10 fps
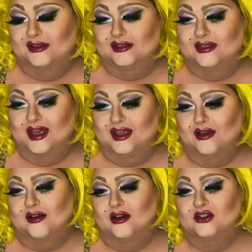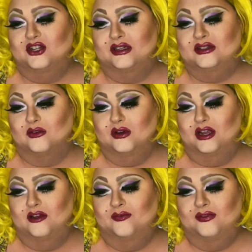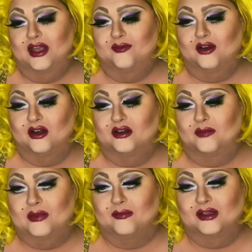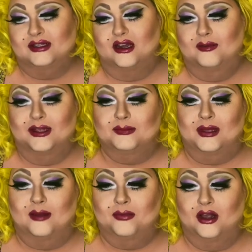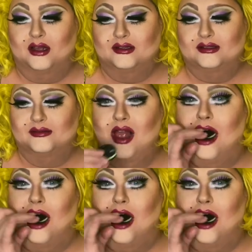they are just Oreo flavored. I'm excited about the Pop Rocks.